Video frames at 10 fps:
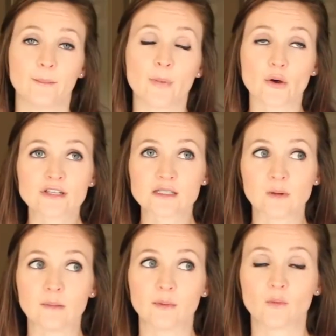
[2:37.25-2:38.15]
Most
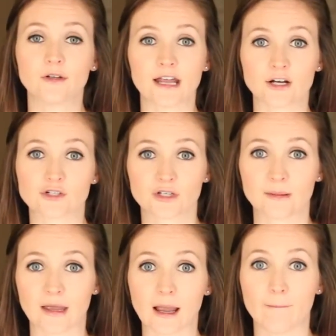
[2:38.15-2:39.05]
people will naturally
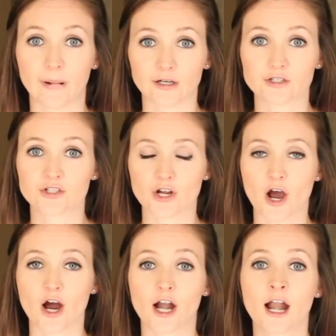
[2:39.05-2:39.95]
make a bunched
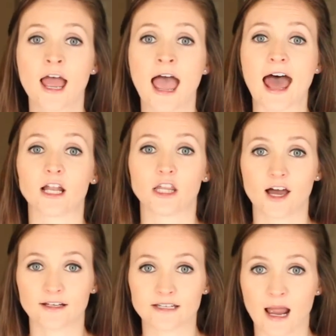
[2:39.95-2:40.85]
R, and a
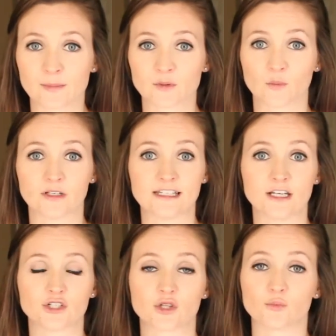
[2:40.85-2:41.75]
lot of times when we
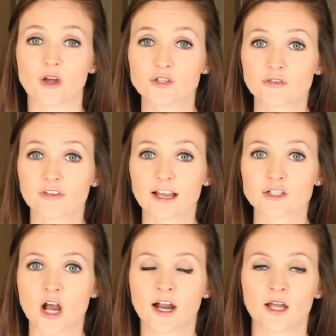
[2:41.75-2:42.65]
teach the
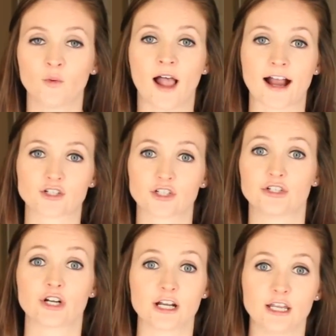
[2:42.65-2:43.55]
retroflex R, it will actually
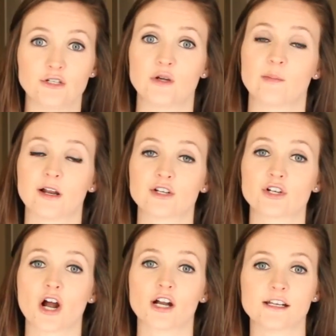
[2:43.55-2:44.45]
turn into a
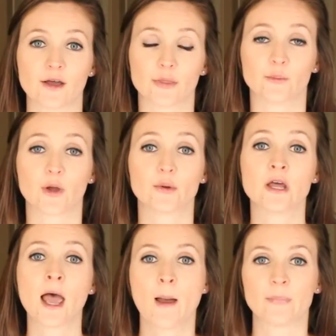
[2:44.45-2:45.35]
bunched R down the road.
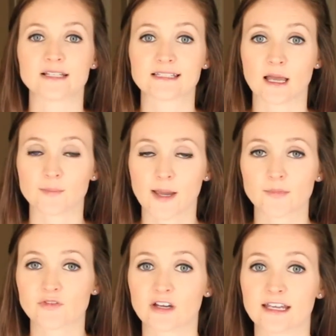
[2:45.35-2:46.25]
But
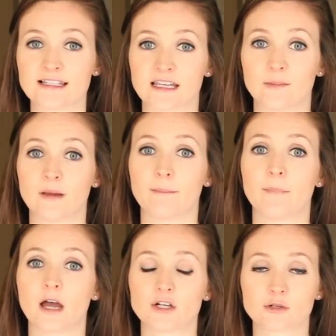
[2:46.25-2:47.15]
sometimes for kids it can be
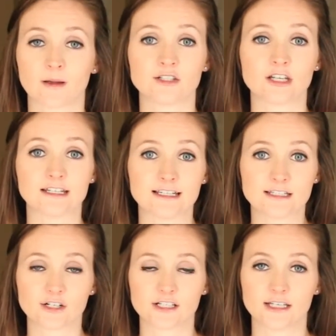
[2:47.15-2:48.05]
much
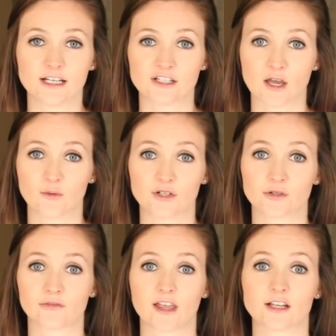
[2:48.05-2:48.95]
easier to teach that
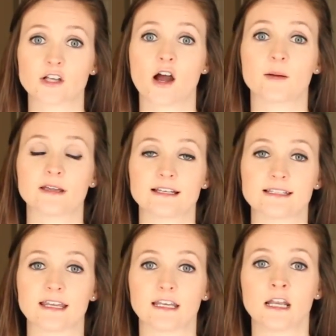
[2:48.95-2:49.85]
retroflex R because
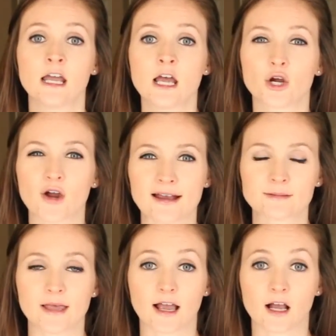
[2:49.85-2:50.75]
they can
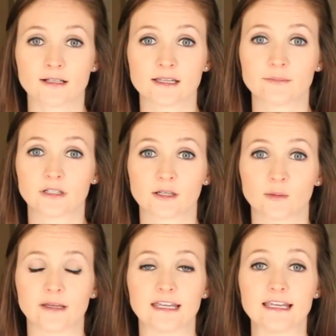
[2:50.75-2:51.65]
grasp that concept a little
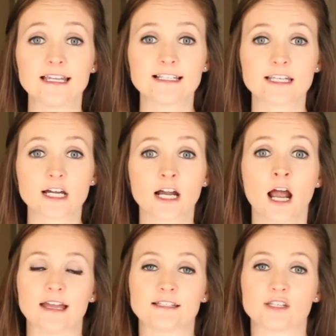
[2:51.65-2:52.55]
bit easier,
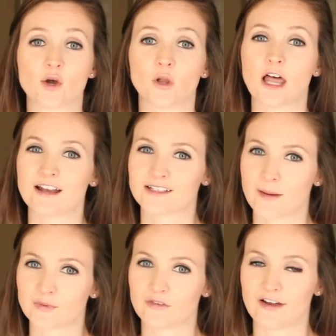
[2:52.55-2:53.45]
and so a lot of
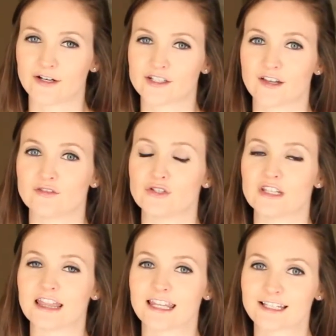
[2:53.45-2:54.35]
times we find ourselves
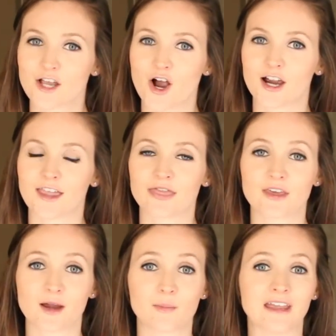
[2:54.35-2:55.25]
using this R in
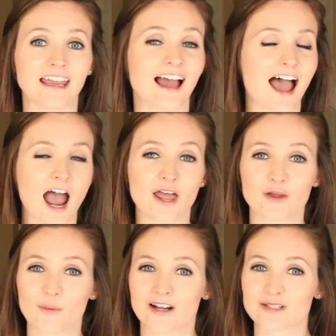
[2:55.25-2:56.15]
therapy.
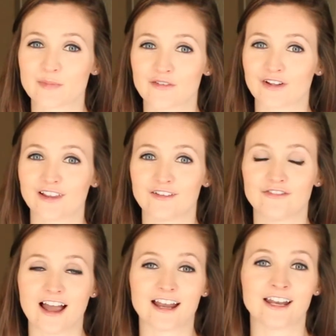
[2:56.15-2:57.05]
Either one is perfectly
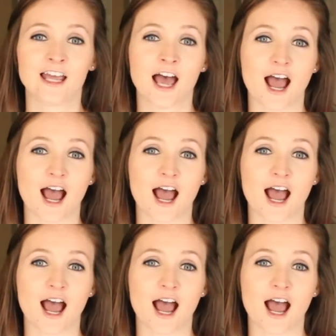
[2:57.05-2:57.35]
fine.